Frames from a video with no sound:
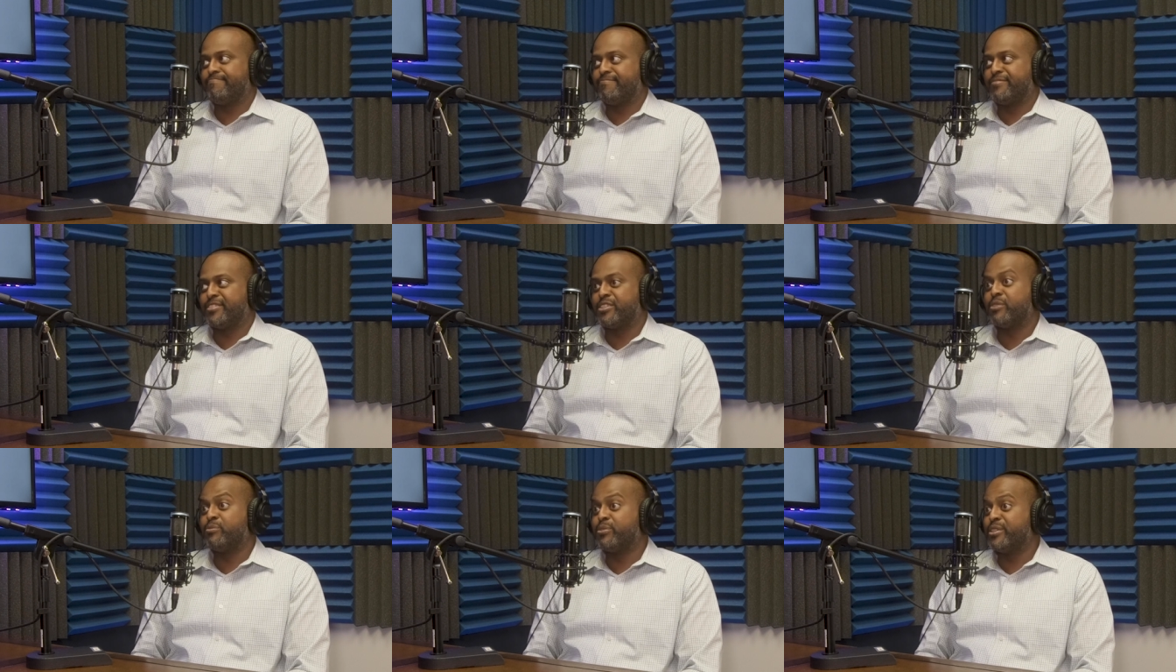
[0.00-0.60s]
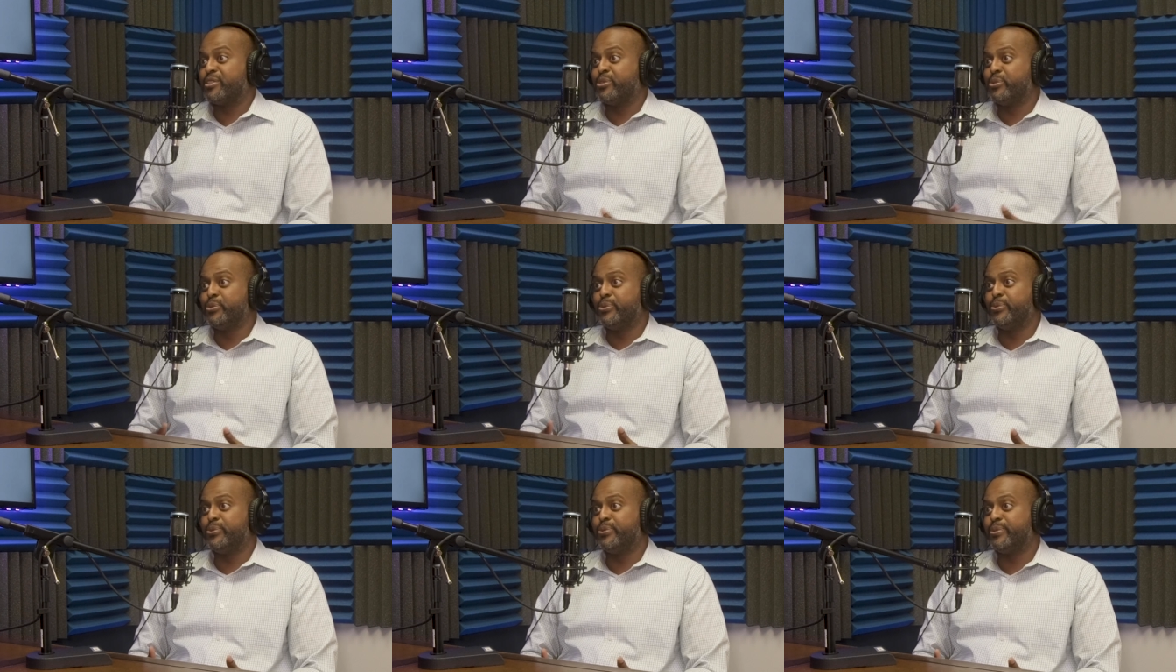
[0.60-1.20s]
someone
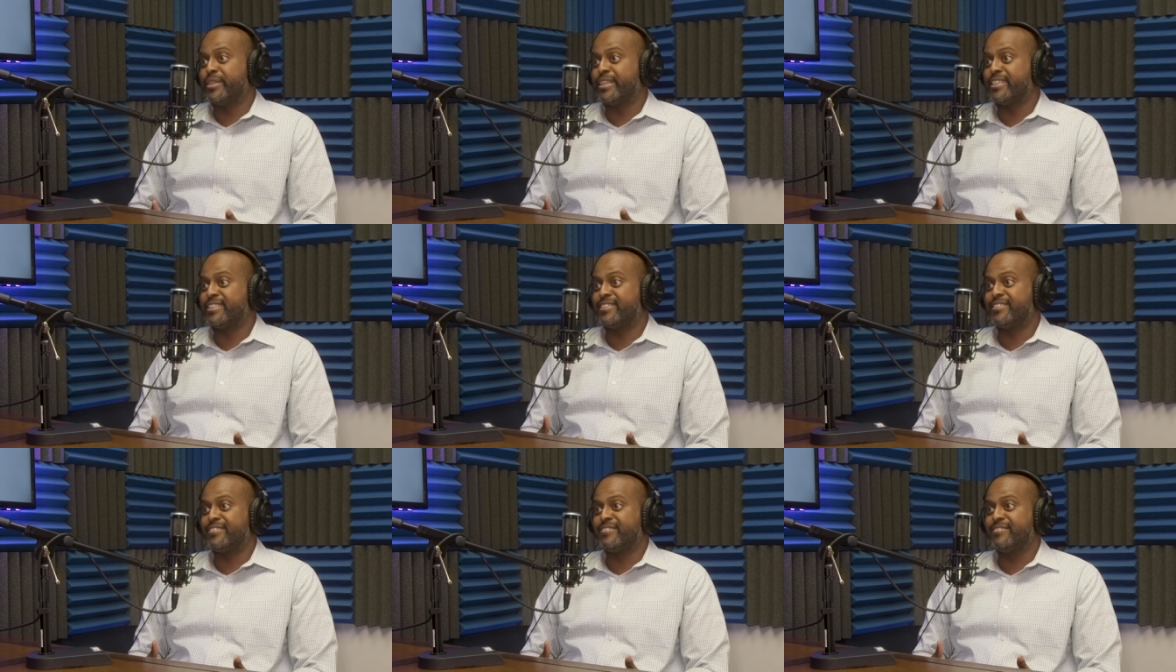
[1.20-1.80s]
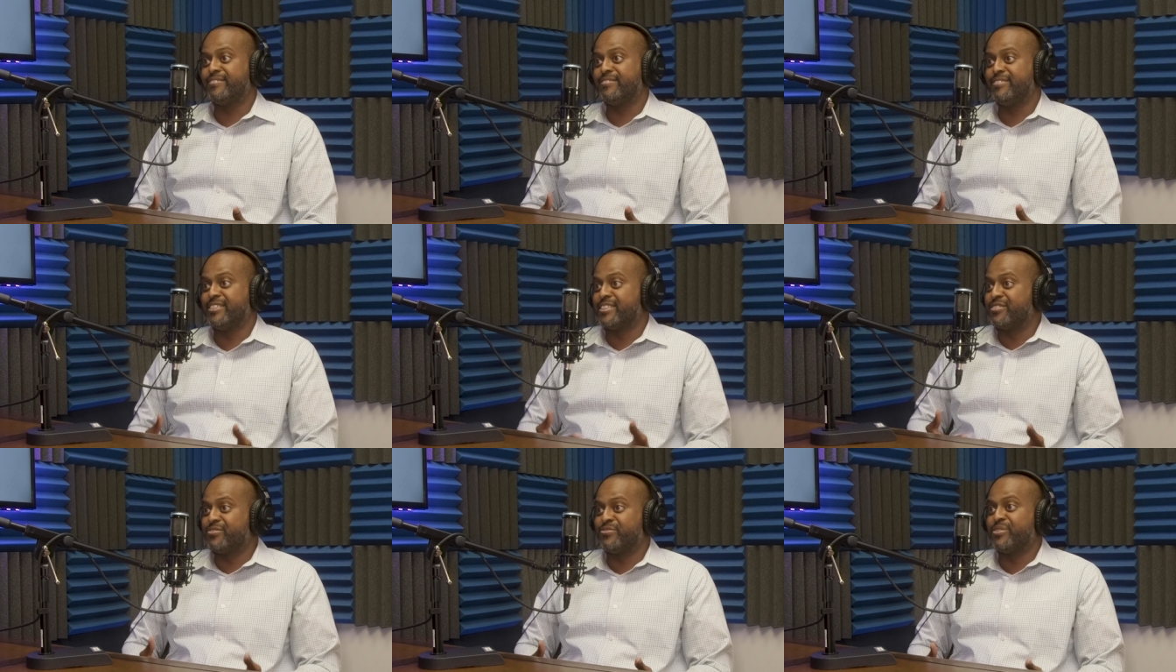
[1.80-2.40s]
who has
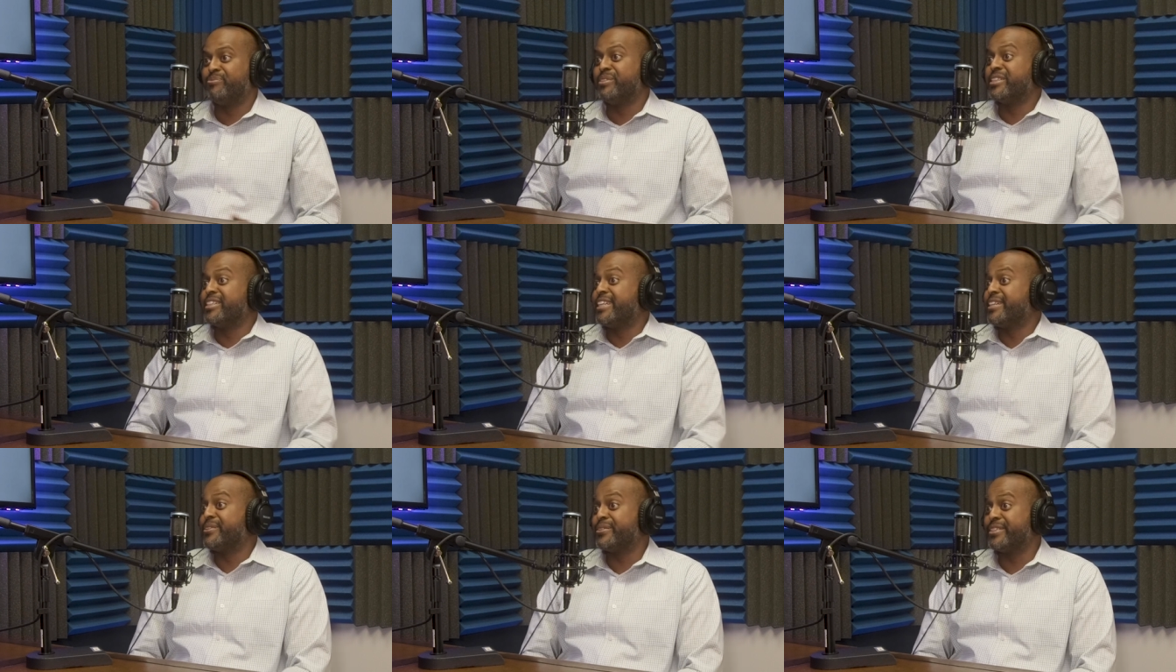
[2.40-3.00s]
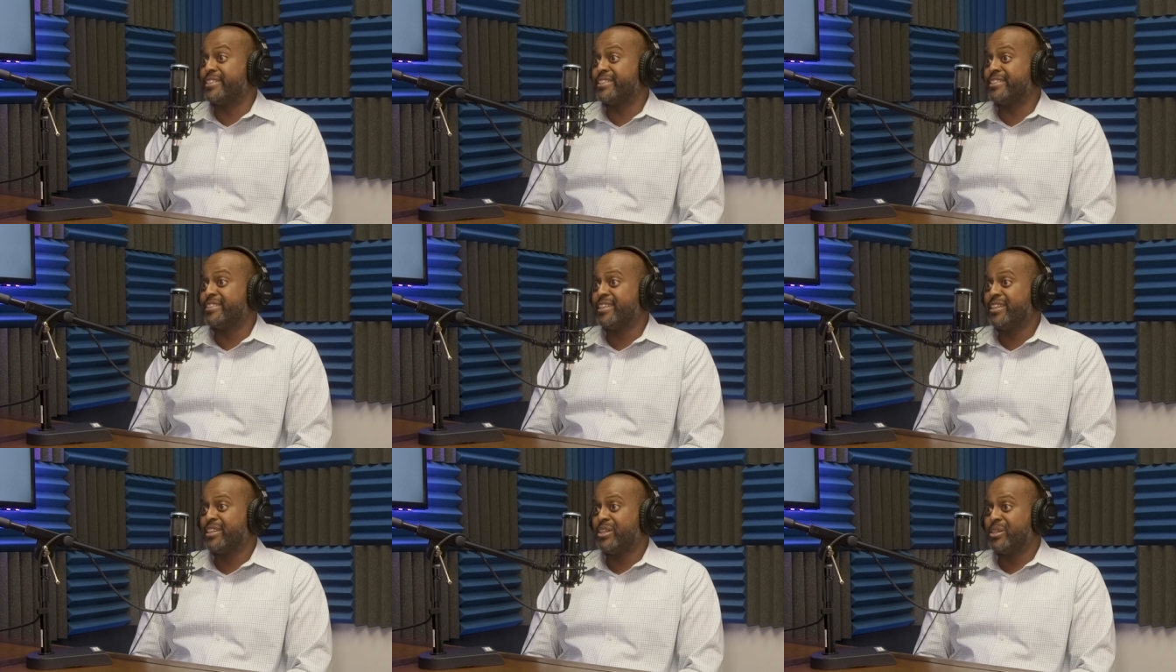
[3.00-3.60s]
just familiarity
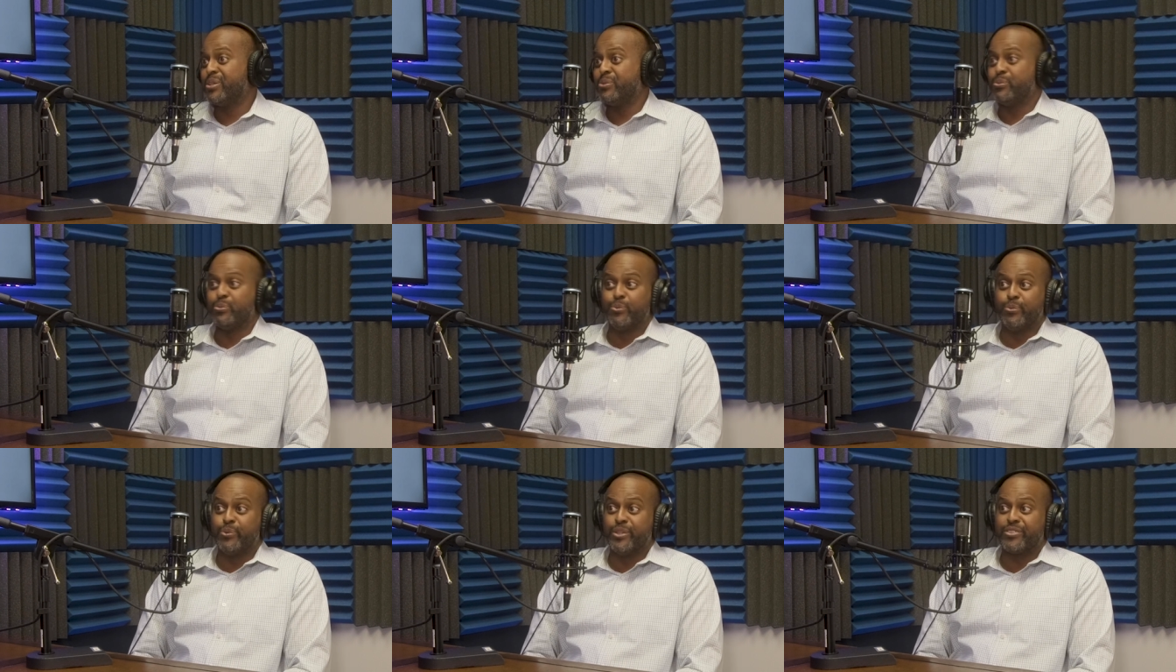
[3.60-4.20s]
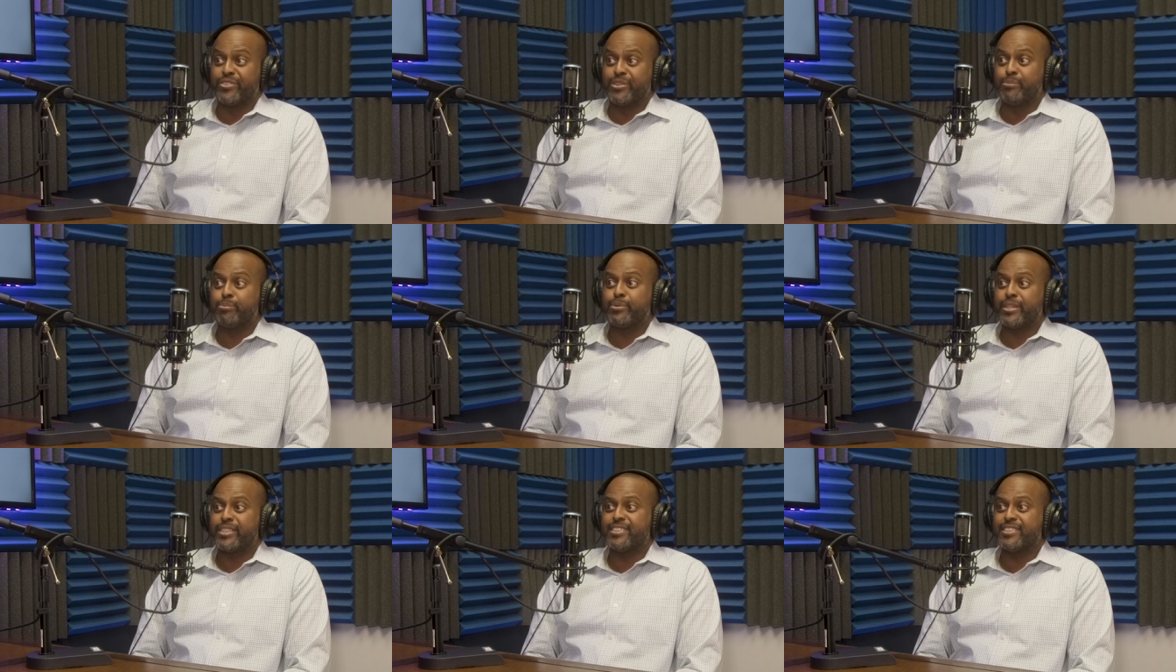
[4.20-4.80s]
with the
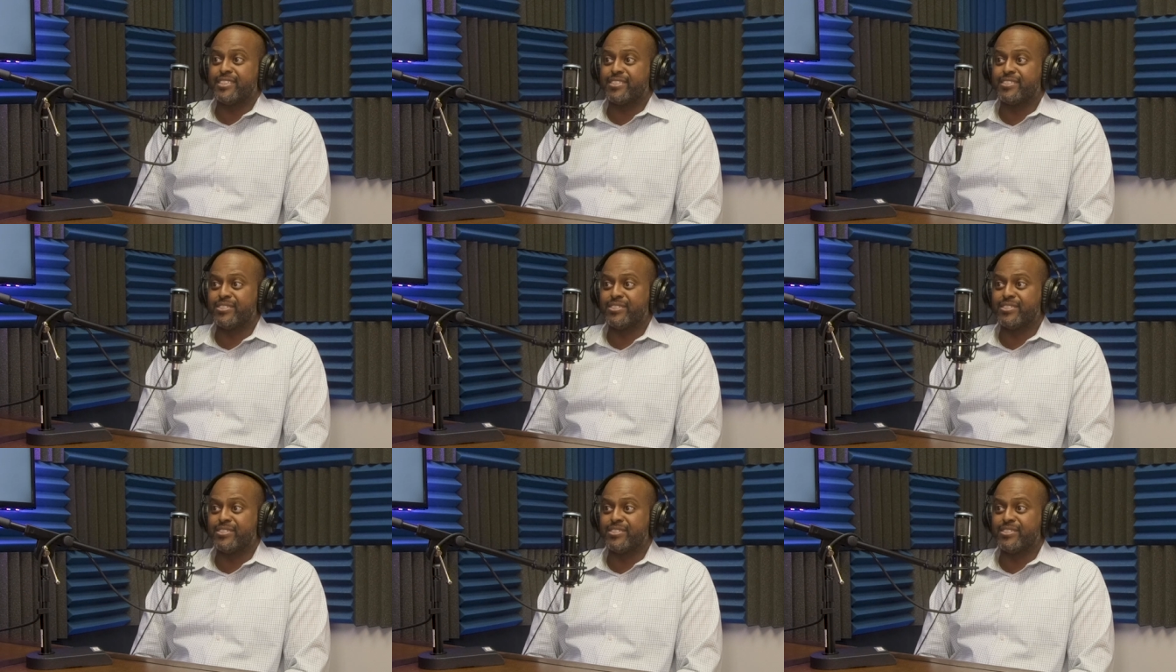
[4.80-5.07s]
process.